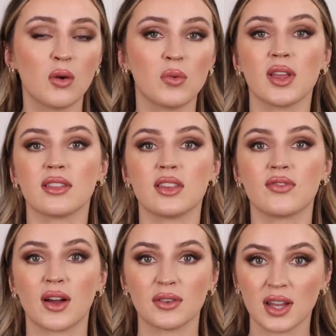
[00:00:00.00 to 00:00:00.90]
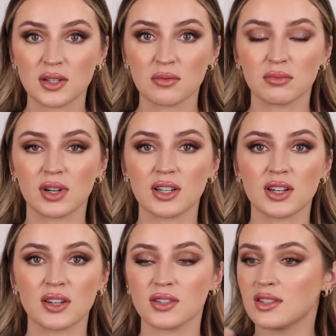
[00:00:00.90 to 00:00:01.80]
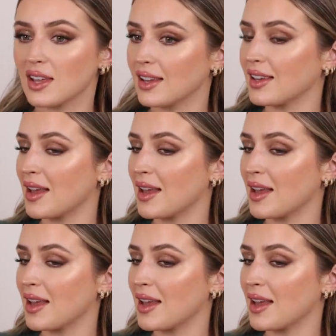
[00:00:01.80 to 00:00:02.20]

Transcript: with the foundation brush. I just think